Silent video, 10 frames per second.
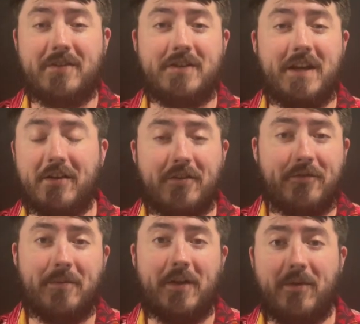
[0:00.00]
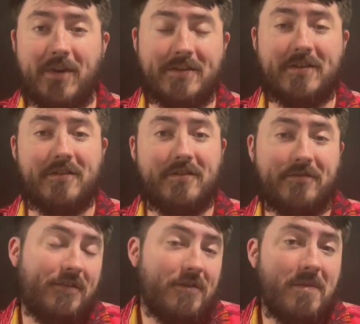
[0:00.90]
She didn't look familiar when I saw her in the
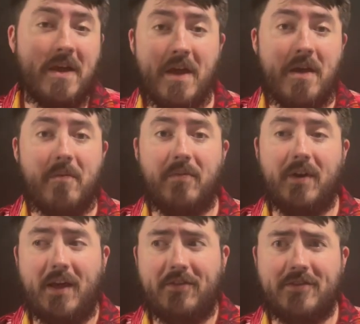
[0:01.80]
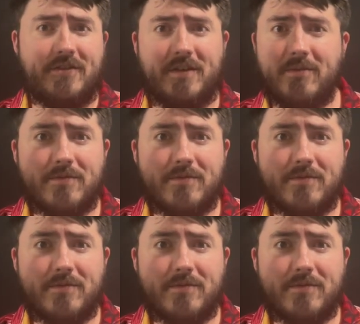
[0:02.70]
film, but I thought she was